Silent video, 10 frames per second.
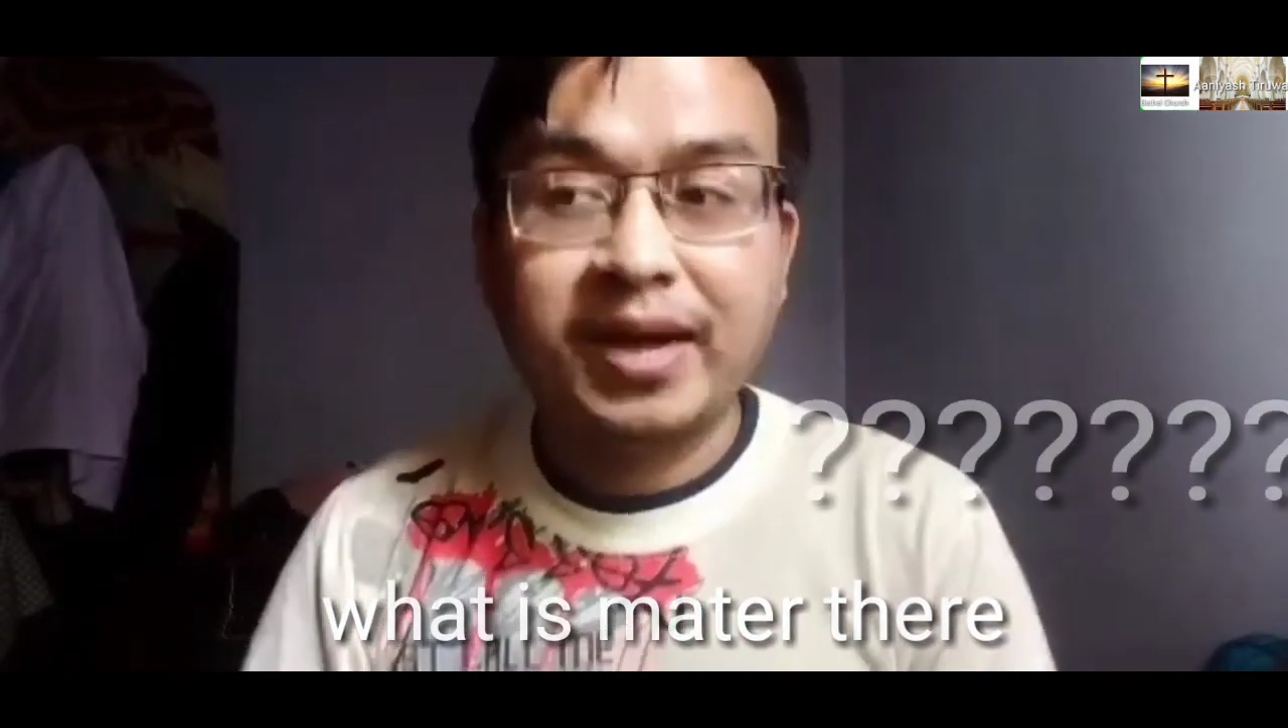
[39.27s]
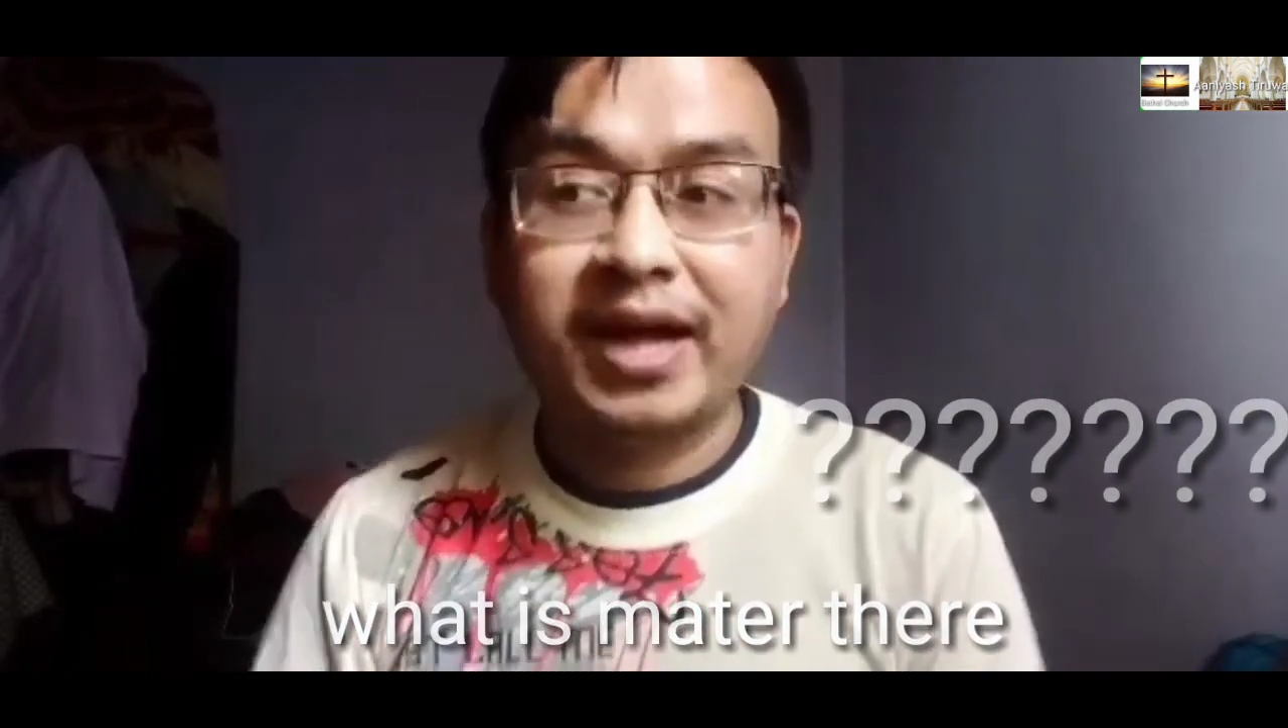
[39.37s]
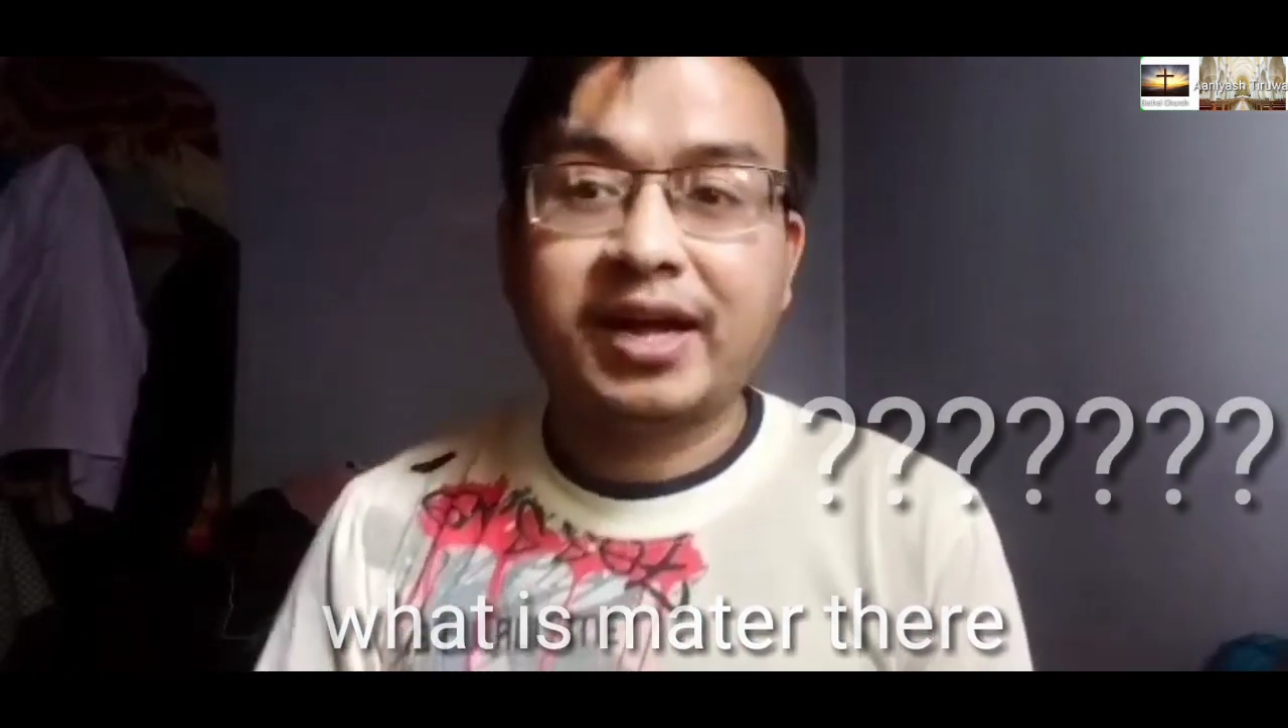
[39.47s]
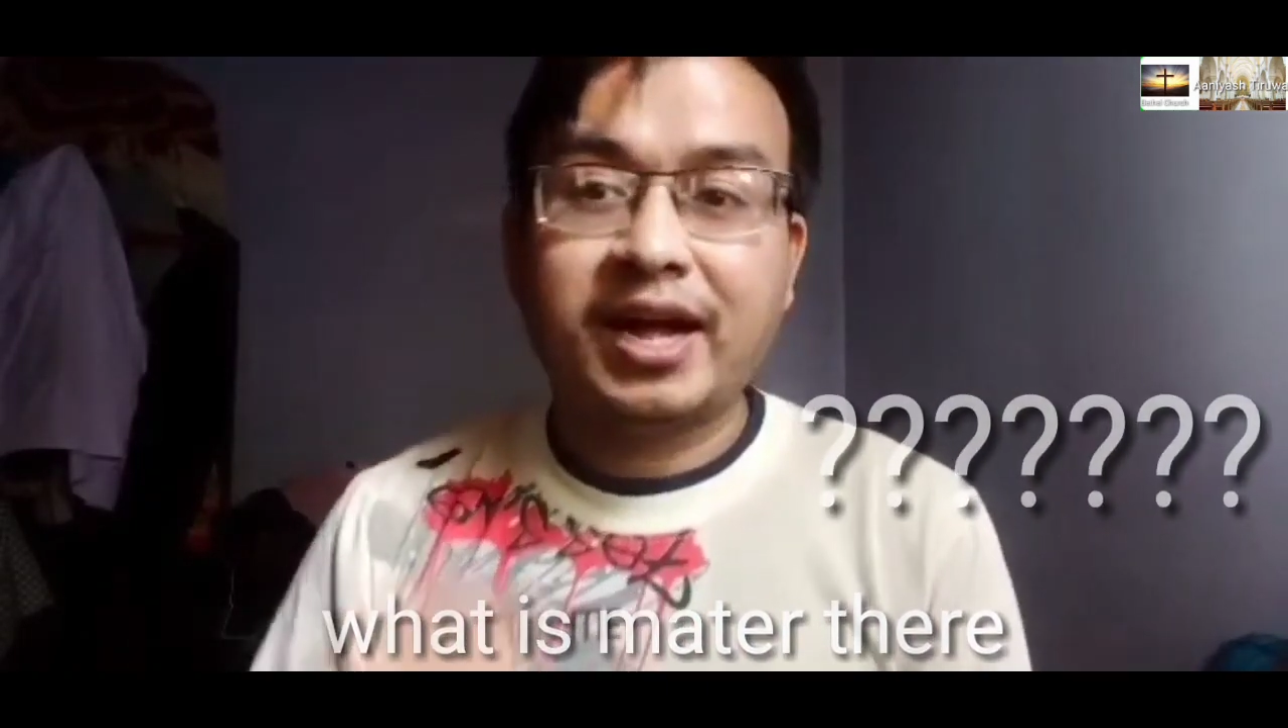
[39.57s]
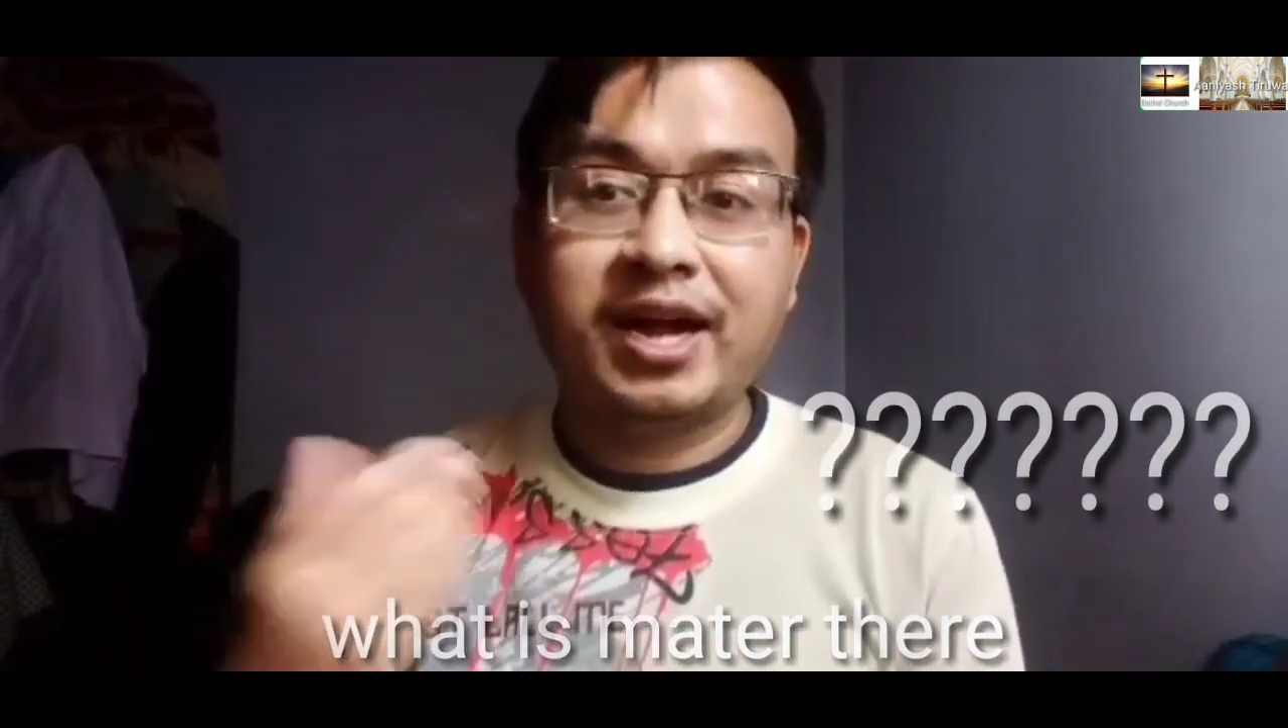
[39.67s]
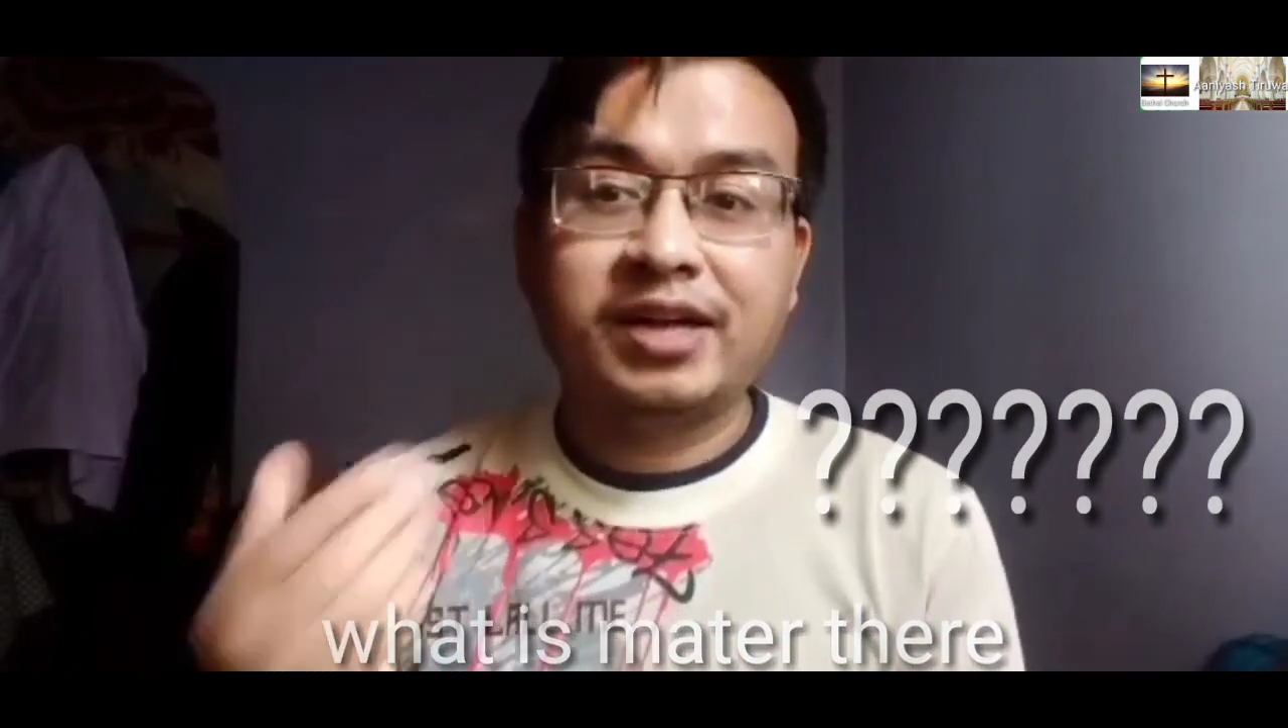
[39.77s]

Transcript: mark